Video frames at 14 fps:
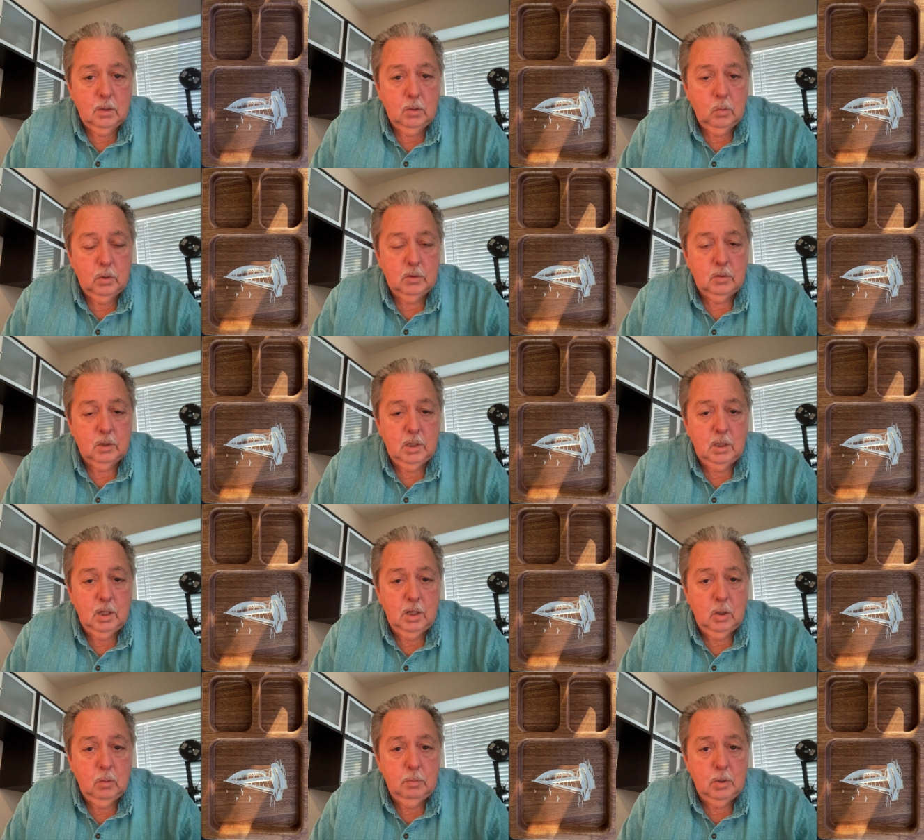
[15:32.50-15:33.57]
Once again, I
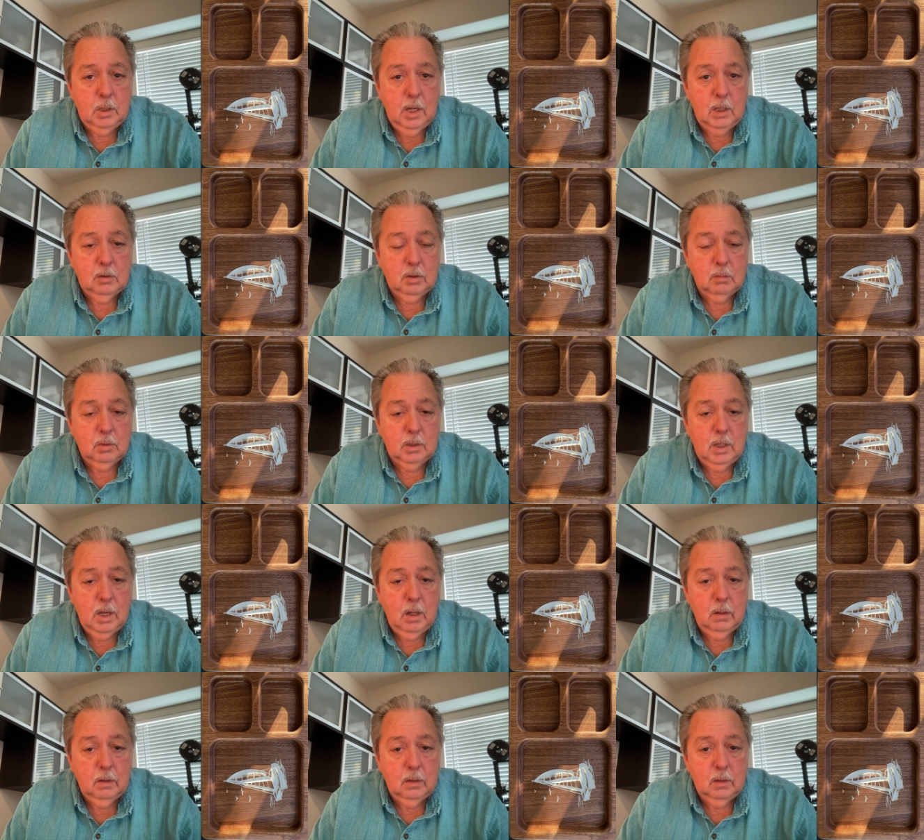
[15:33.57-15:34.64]
hope you got something
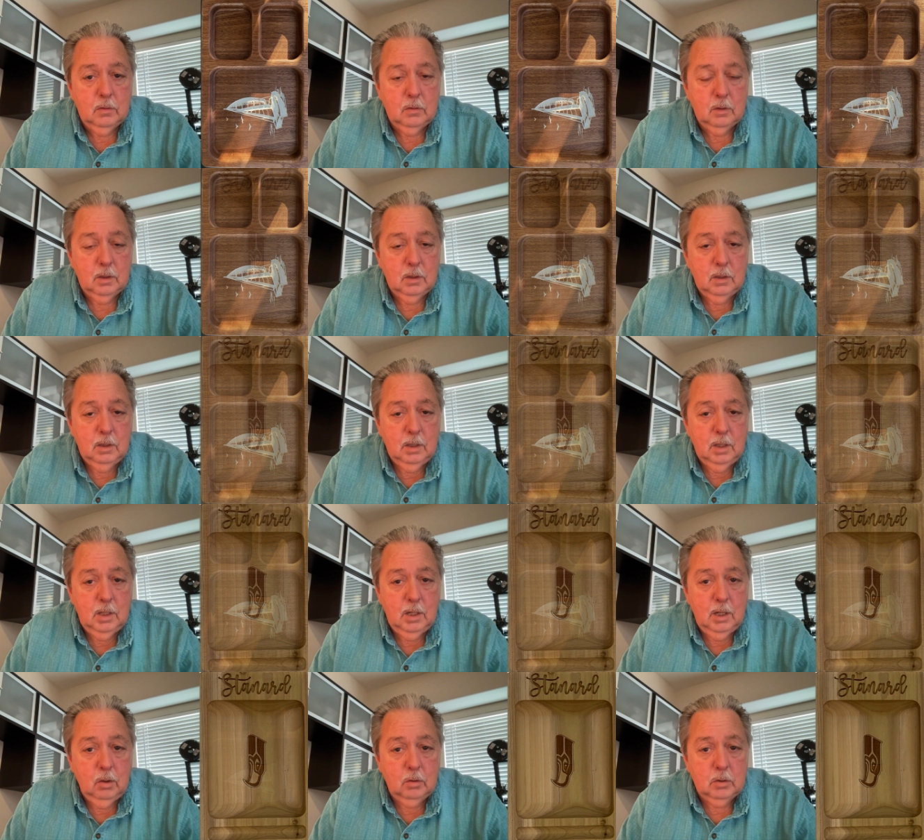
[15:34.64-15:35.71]
out of this, and
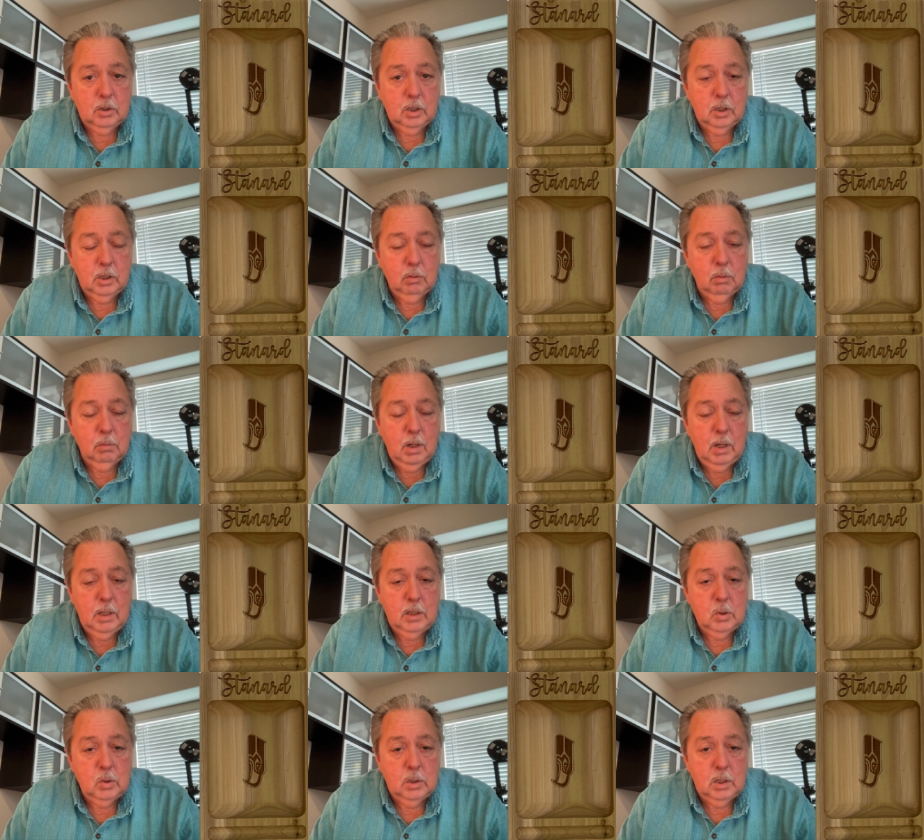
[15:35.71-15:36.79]
I'll gently remind
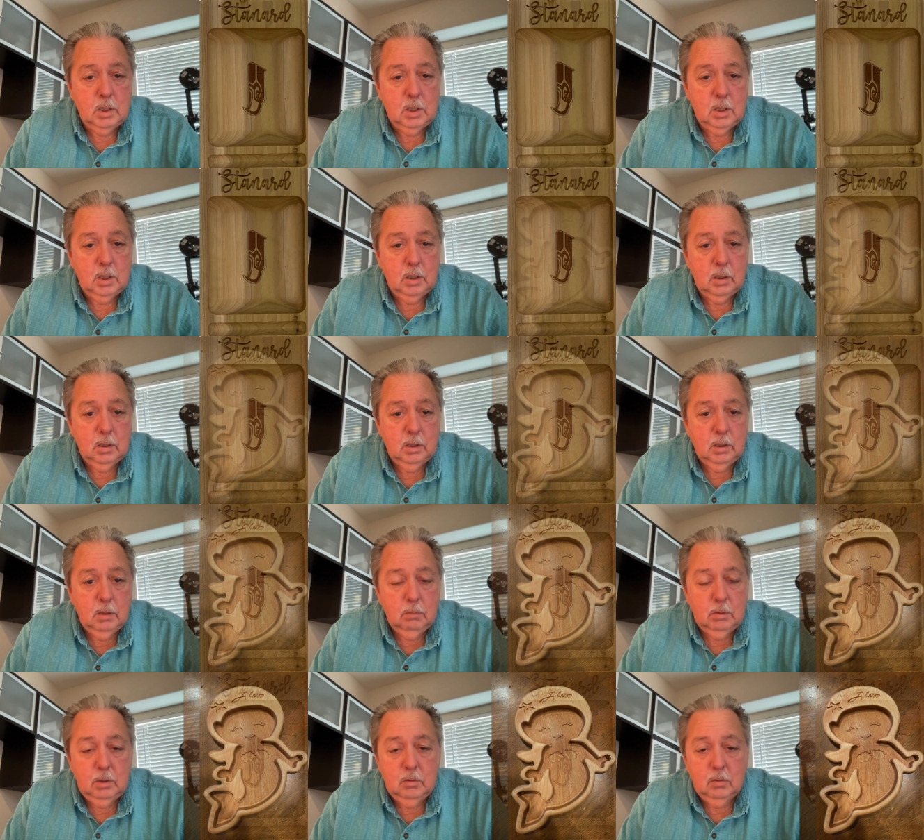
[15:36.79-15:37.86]
you again,
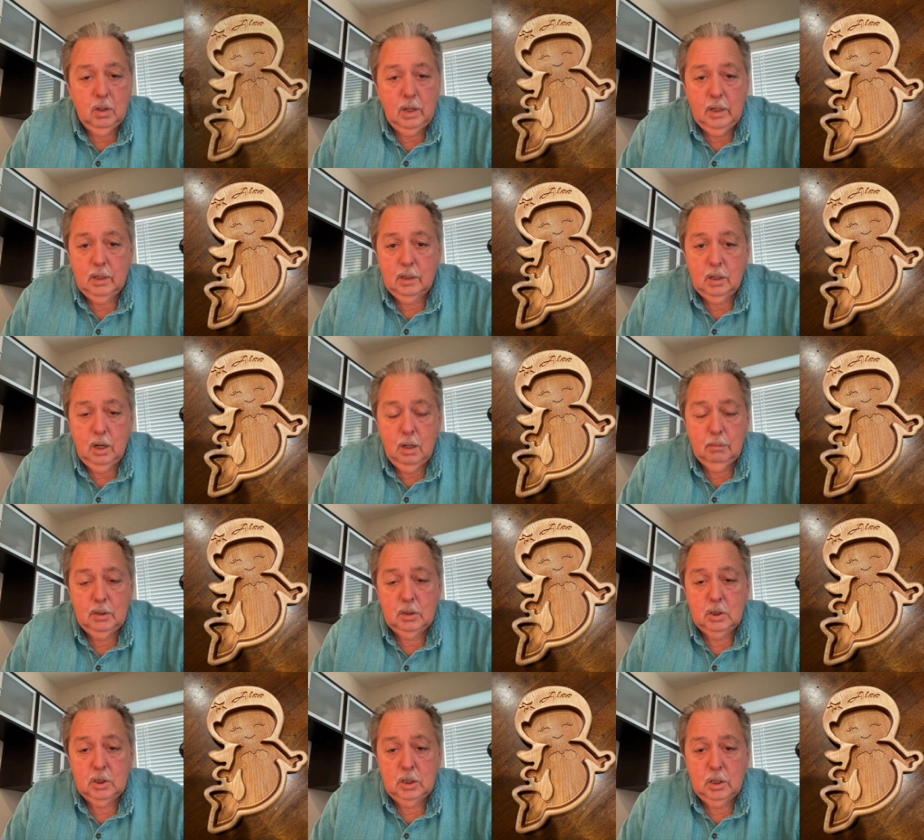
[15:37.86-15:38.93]
please like,
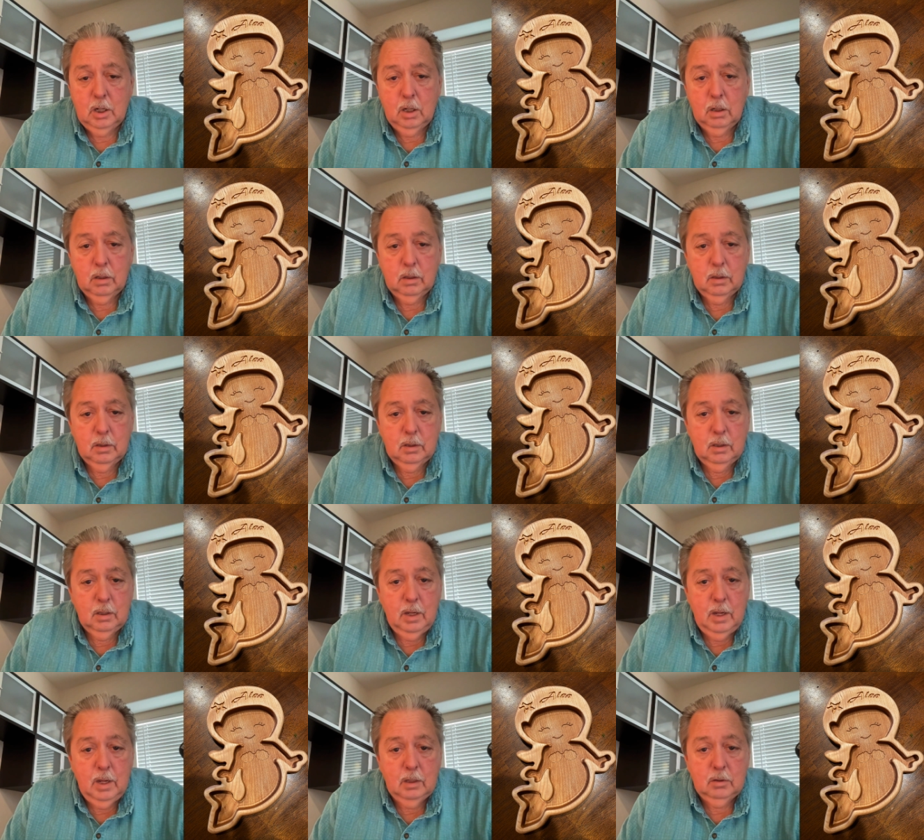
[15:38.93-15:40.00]
comment, share,
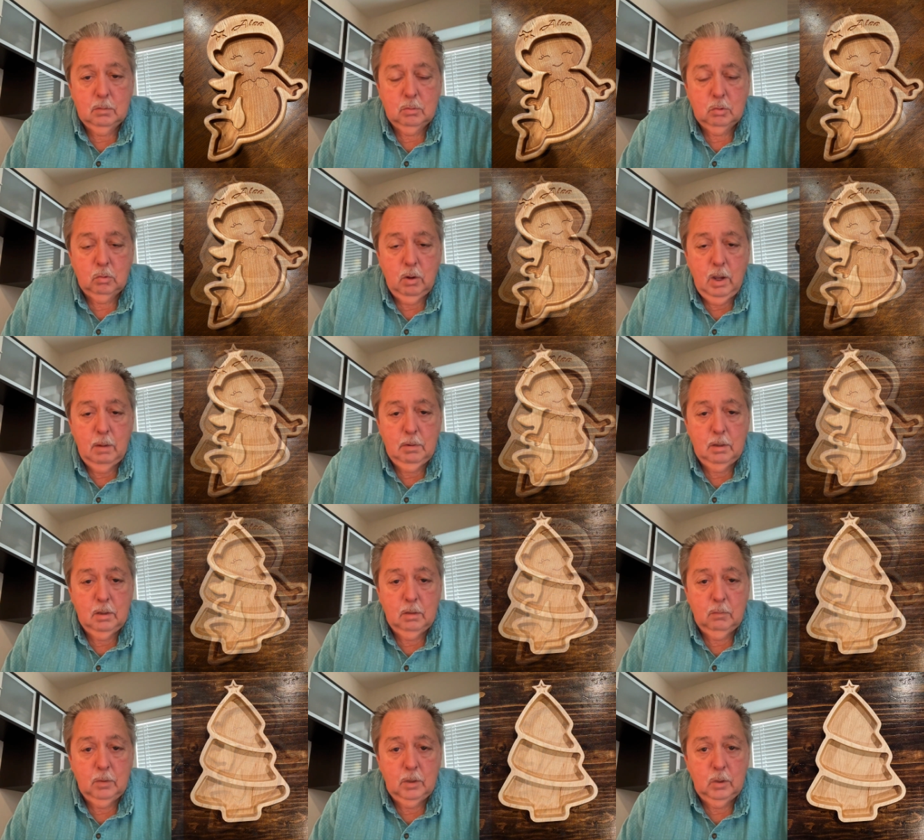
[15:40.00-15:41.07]
and subscribe to
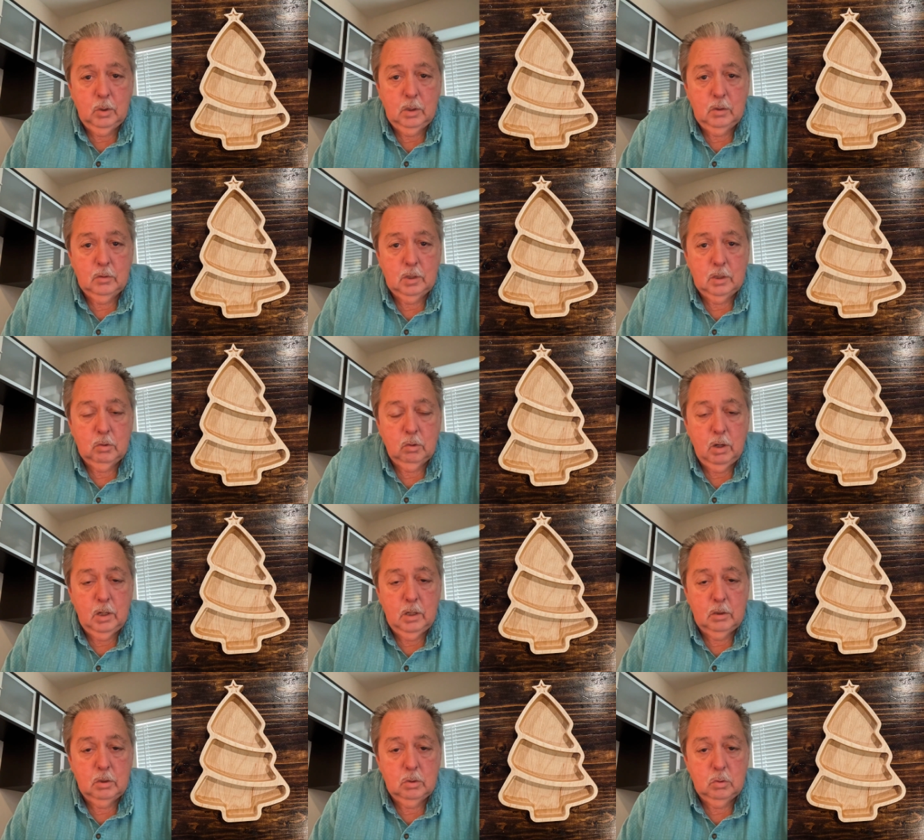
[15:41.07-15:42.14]
this video as I try
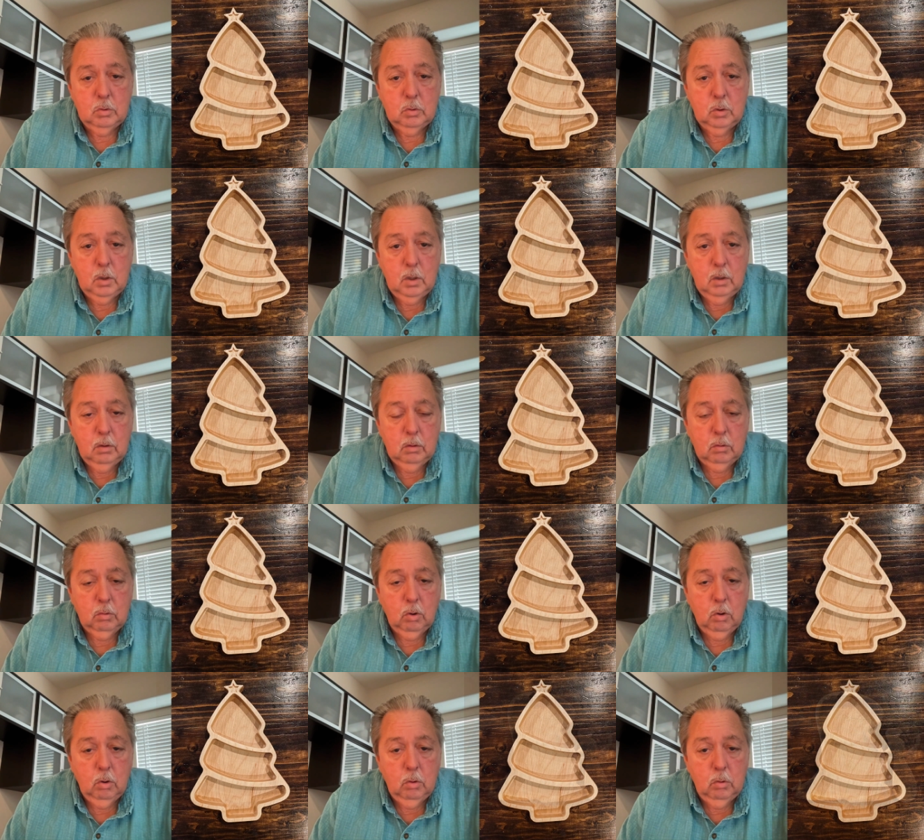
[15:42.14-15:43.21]
to
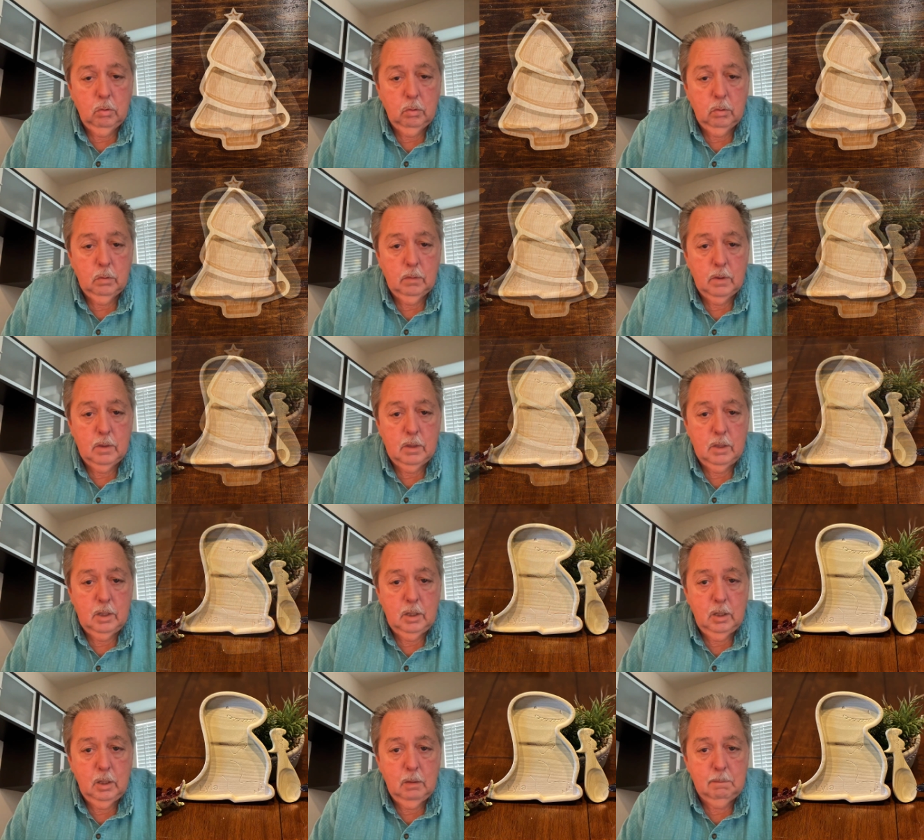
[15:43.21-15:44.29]
grow
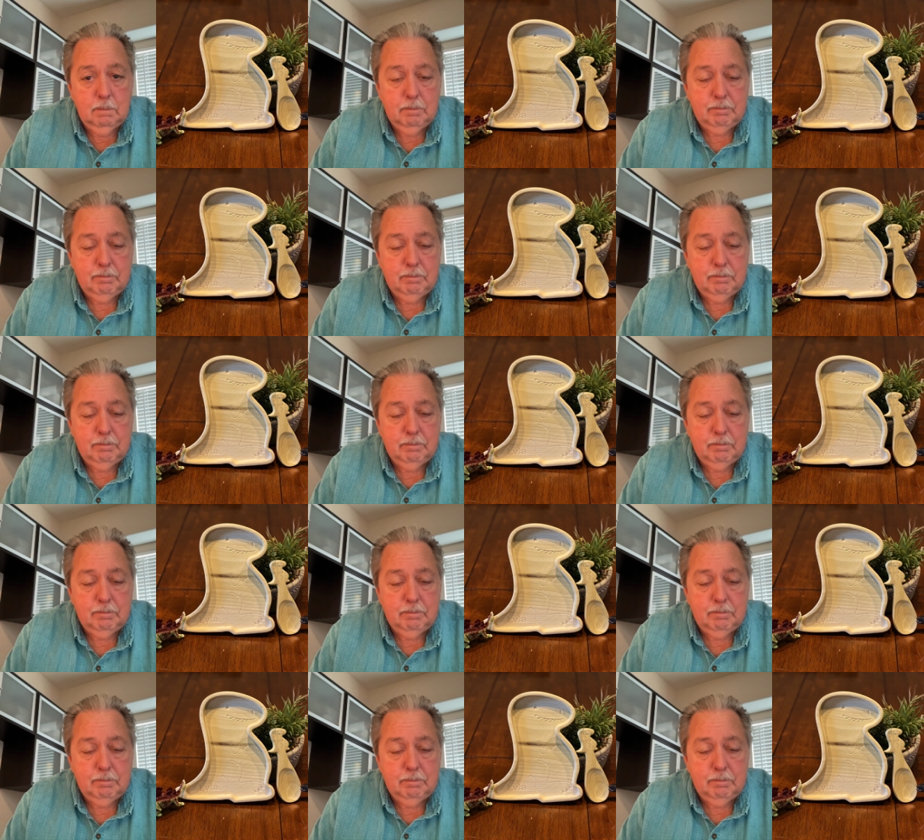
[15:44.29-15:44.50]
the, uh,